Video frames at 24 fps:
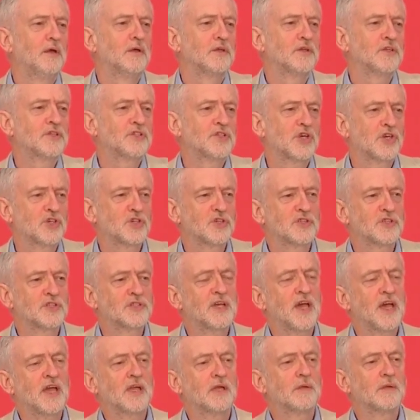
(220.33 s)
decisions
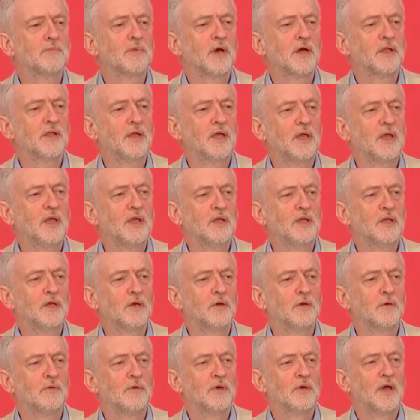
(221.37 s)
taken by the
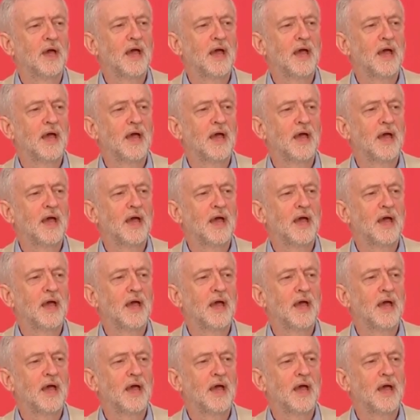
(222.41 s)
EU,